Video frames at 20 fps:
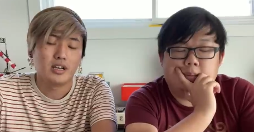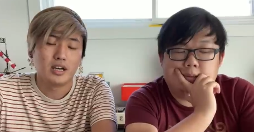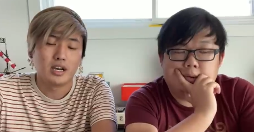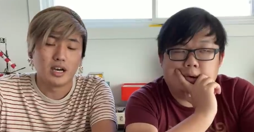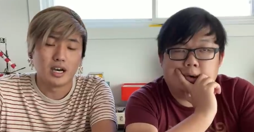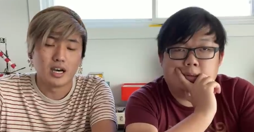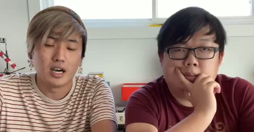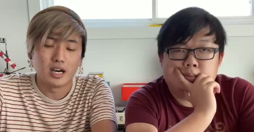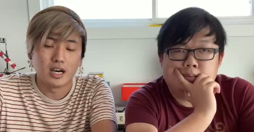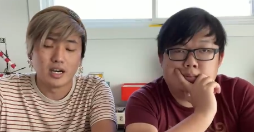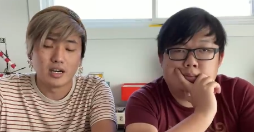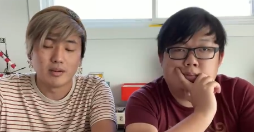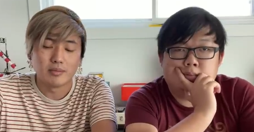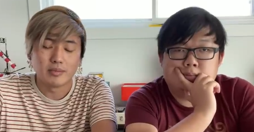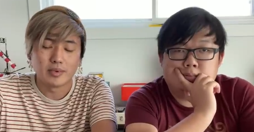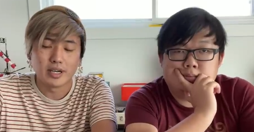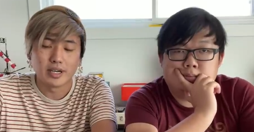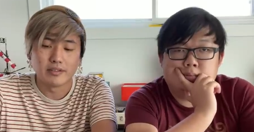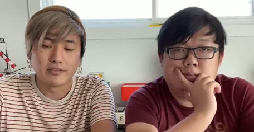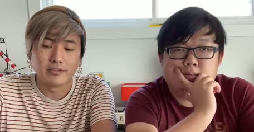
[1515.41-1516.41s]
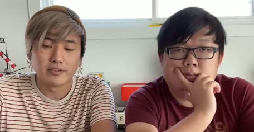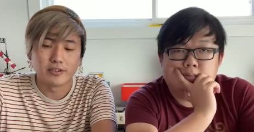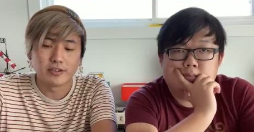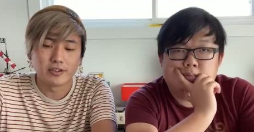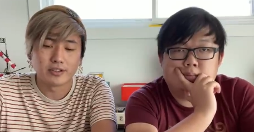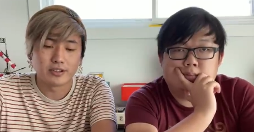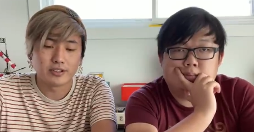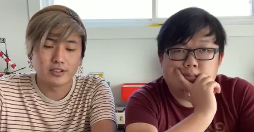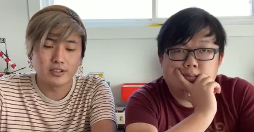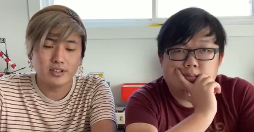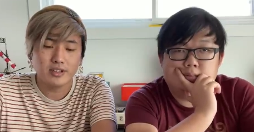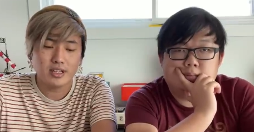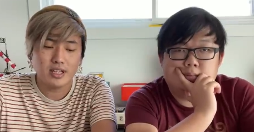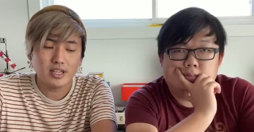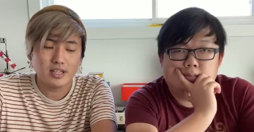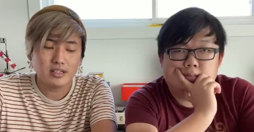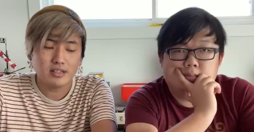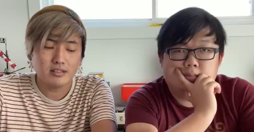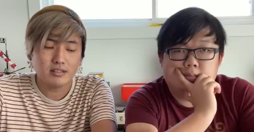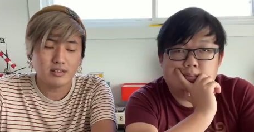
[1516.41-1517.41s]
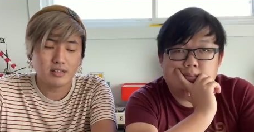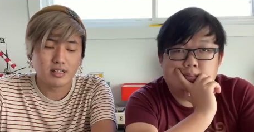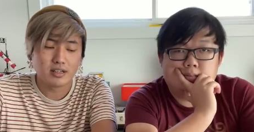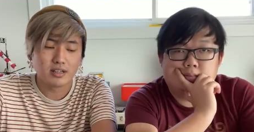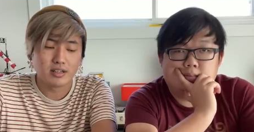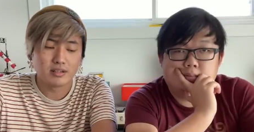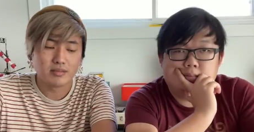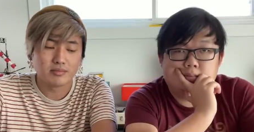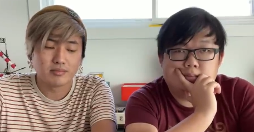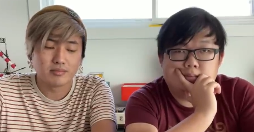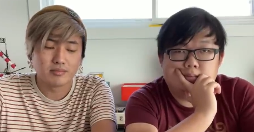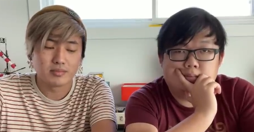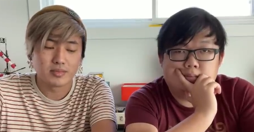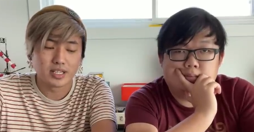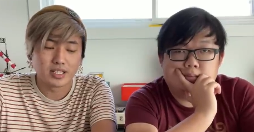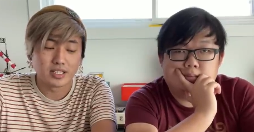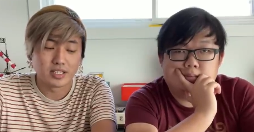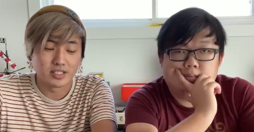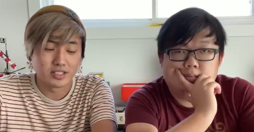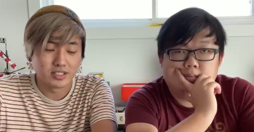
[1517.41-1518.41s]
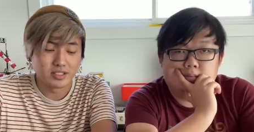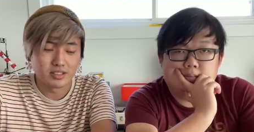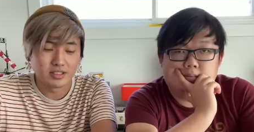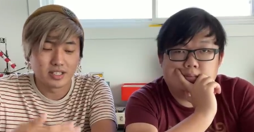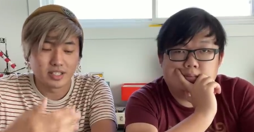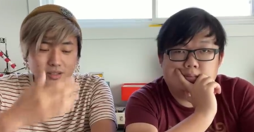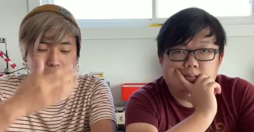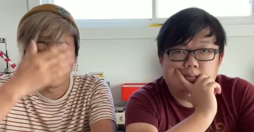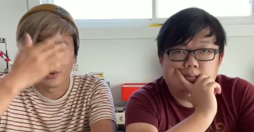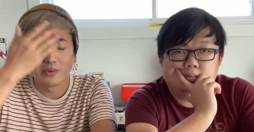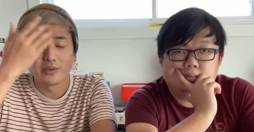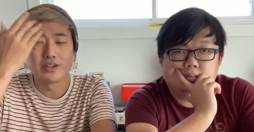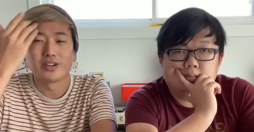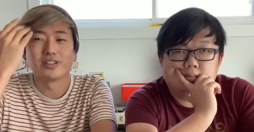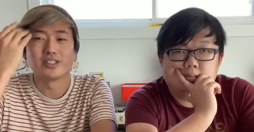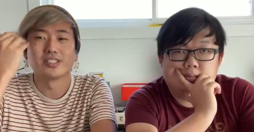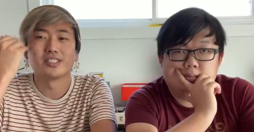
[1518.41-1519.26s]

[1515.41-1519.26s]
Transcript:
Speaker 1: okay. Um, and for a third thing um, that isn't like what we already